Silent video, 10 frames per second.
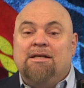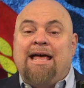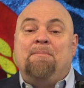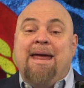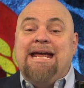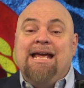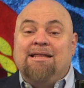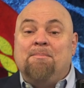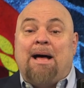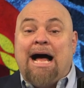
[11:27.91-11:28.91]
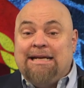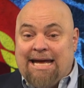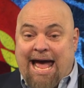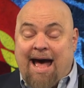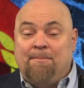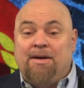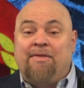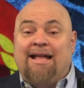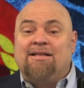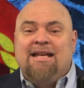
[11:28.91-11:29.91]
that making the body happy,
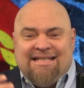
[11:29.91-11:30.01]
that